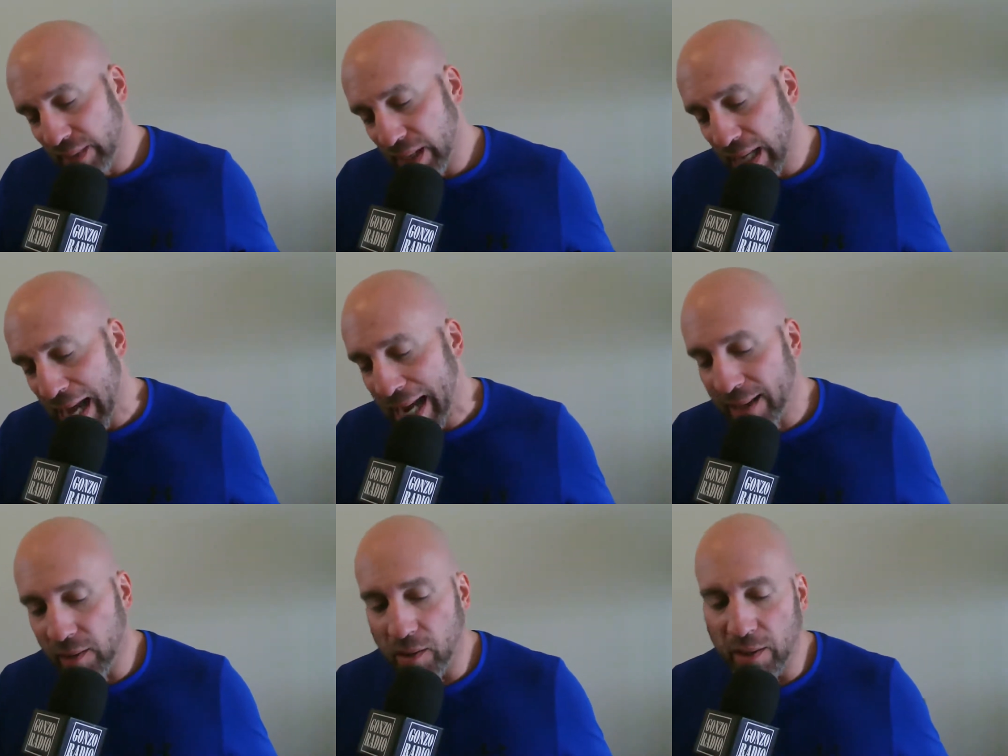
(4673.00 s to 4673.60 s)

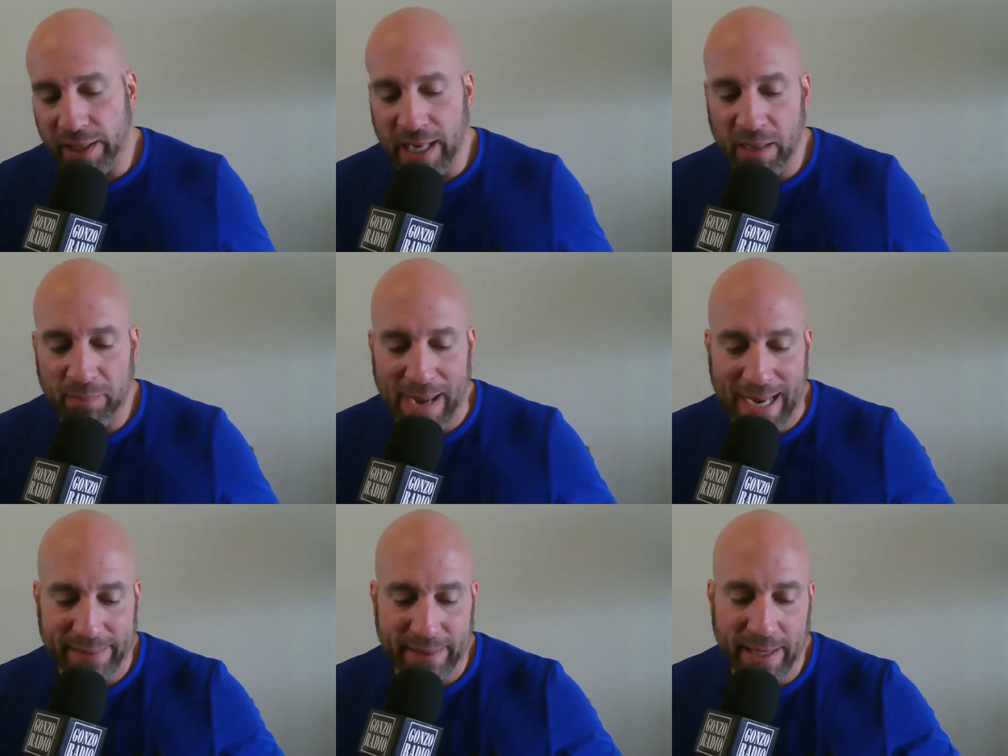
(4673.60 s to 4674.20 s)
Aguilar, again,
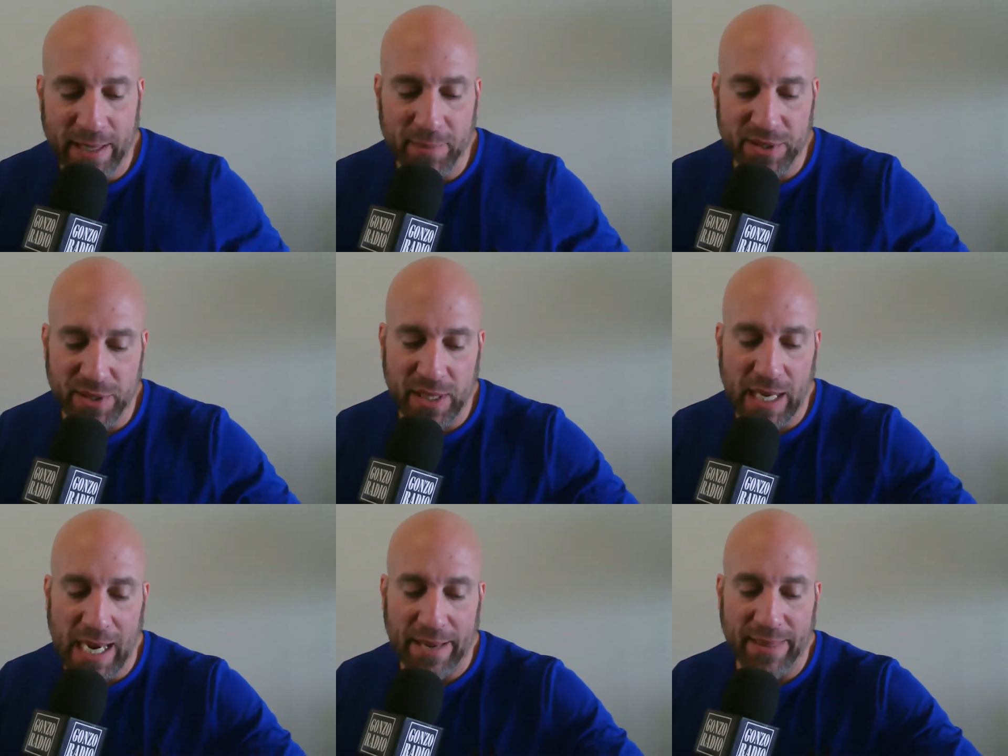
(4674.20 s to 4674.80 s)
back to him, is a
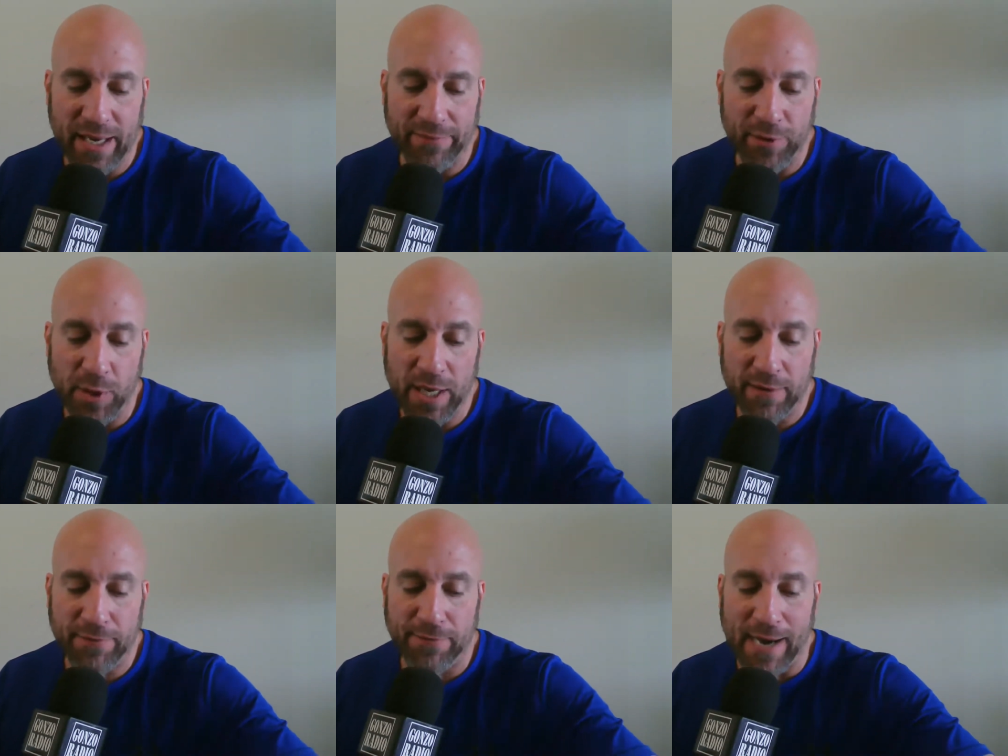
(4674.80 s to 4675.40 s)
guy that if you
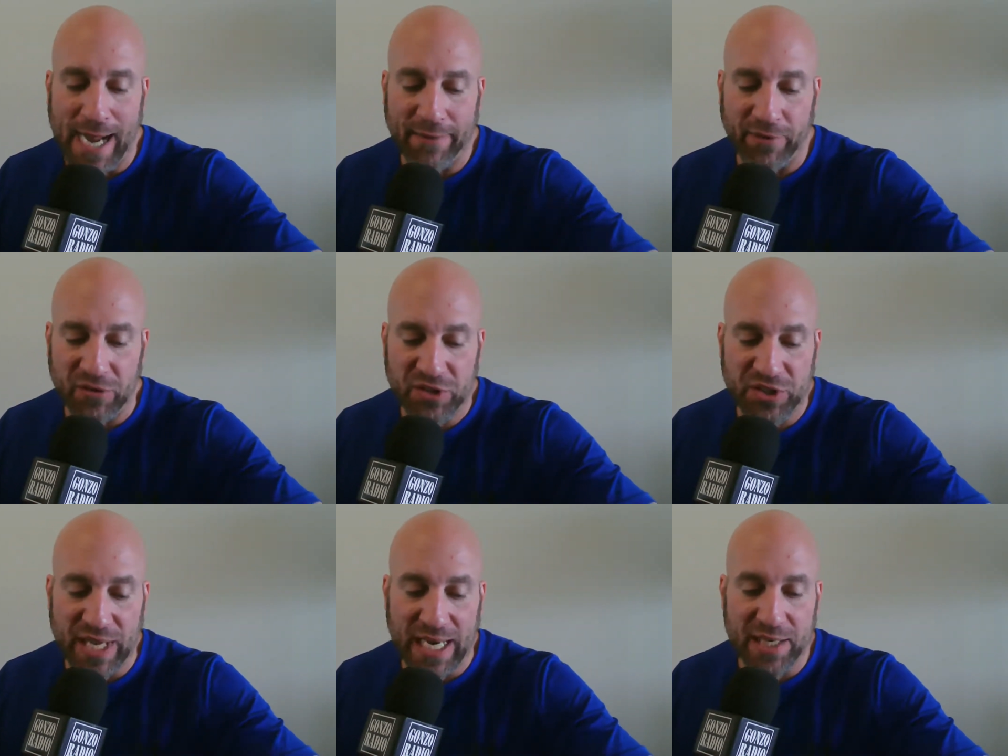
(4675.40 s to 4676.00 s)
hit 5 or
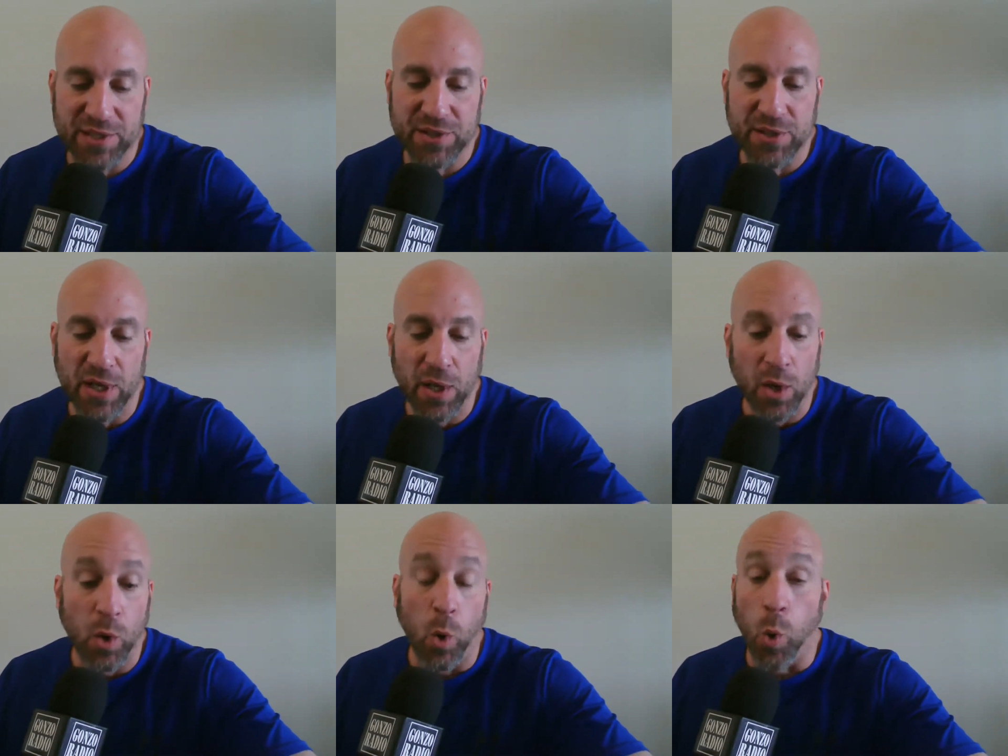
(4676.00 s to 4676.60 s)
6
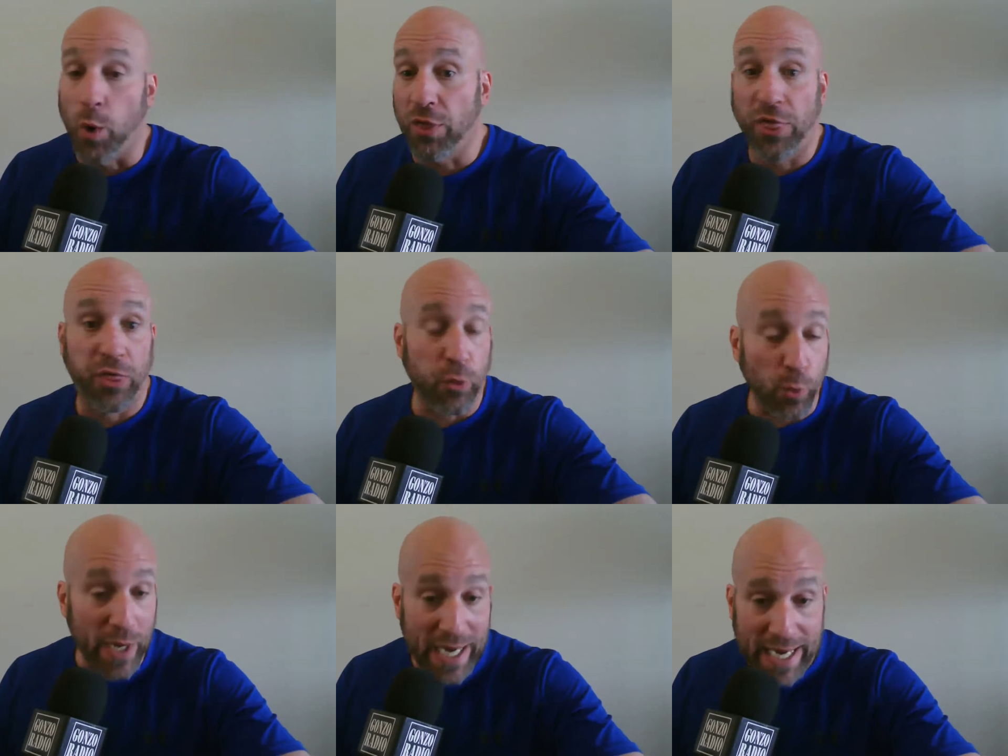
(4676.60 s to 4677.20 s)
or
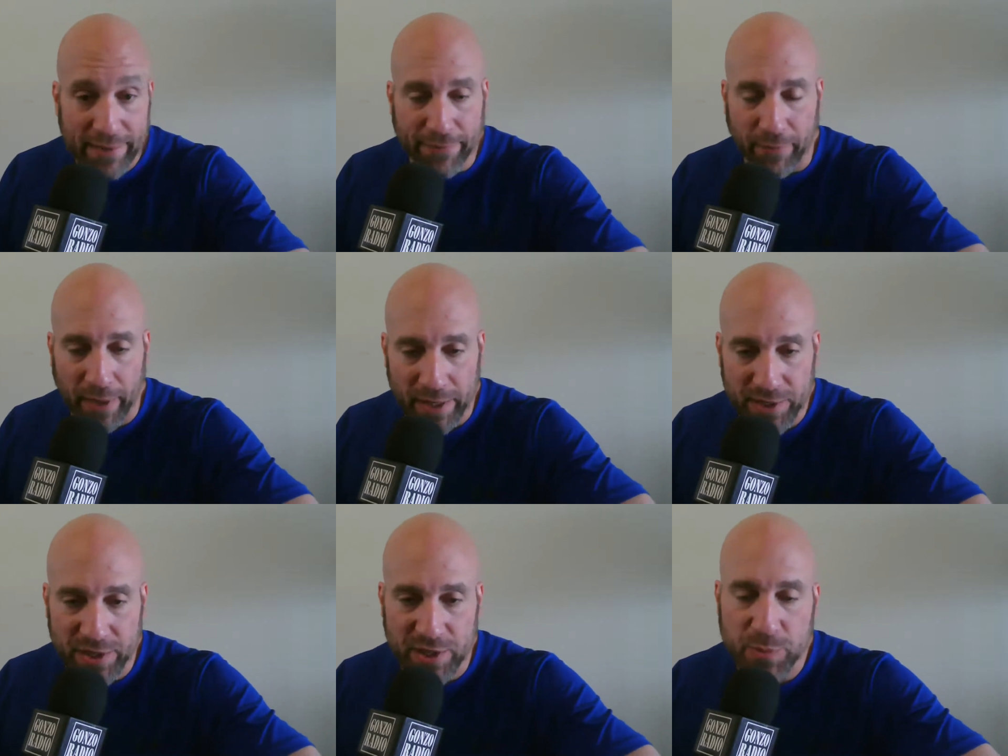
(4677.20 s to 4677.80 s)
3, for
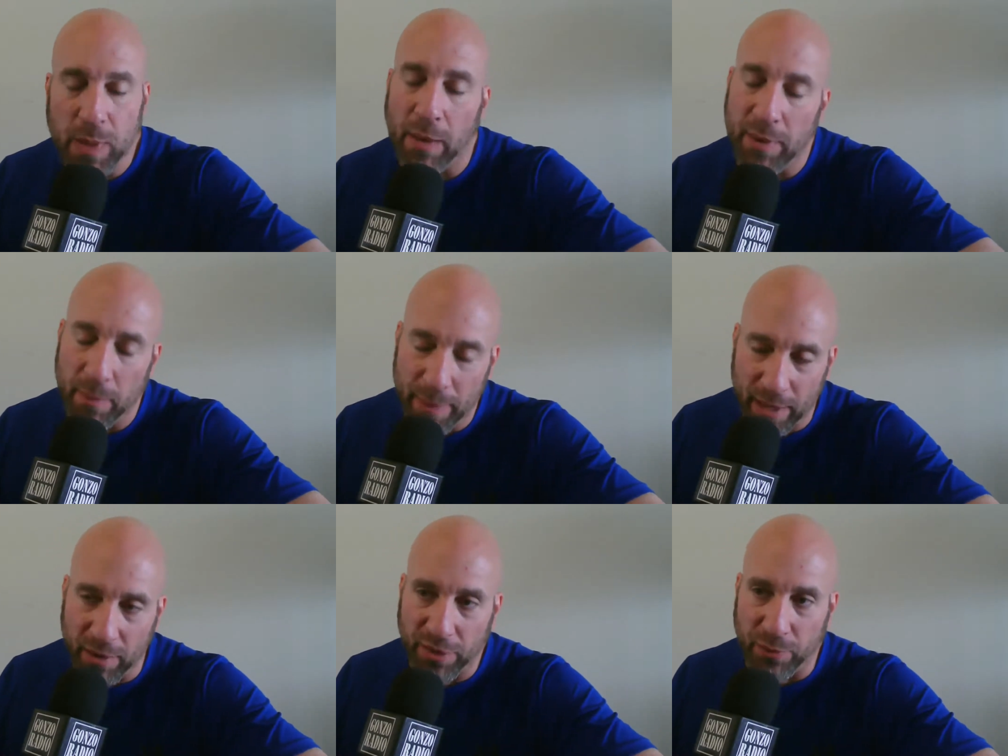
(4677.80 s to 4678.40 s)
instance, probably a
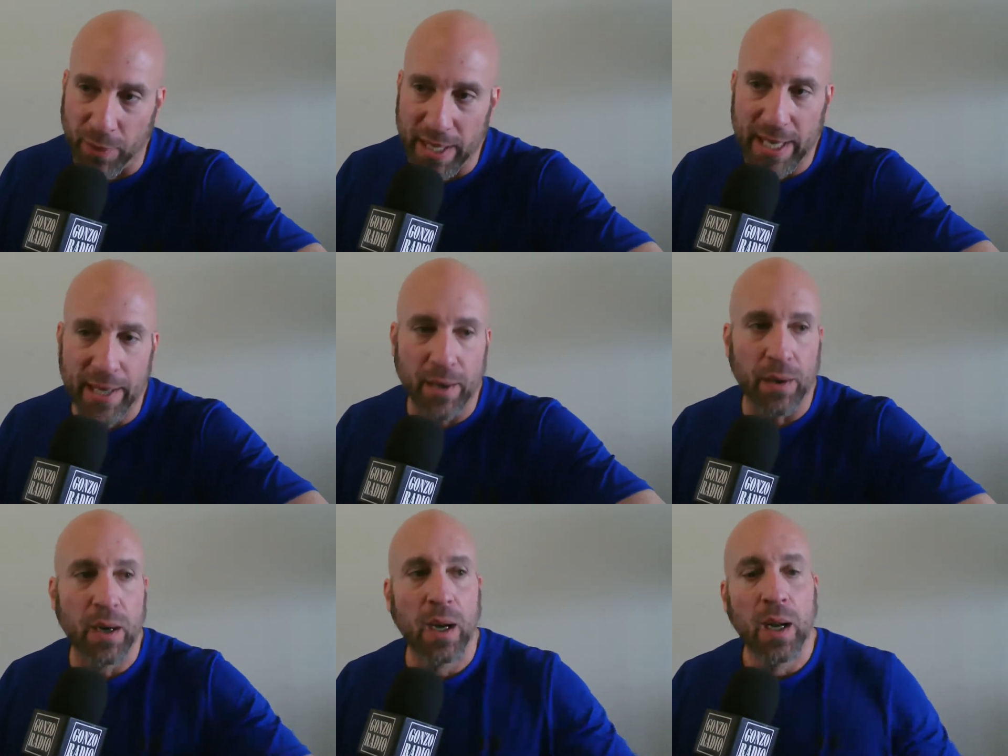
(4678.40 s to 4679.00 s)
better 3 hitter.